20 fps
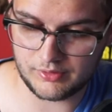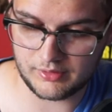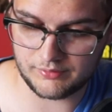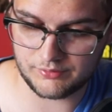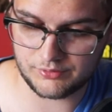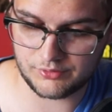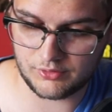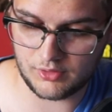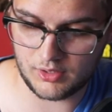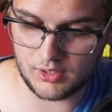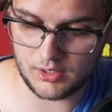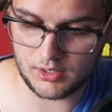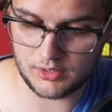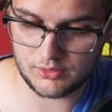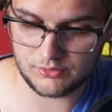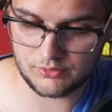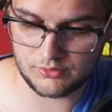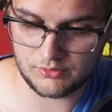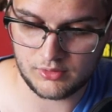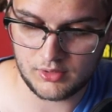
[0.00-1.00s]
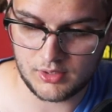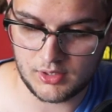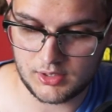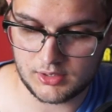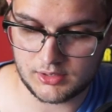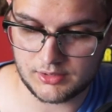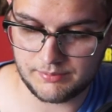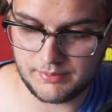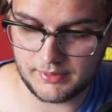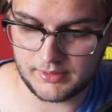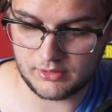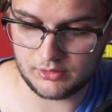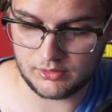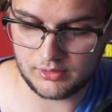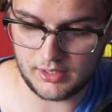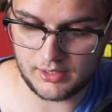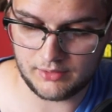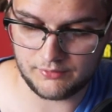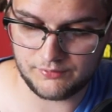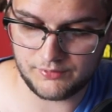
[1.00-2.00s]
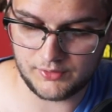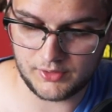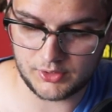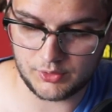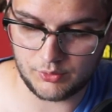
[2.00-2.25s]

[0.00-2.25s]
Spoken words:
They have stars, depending on how far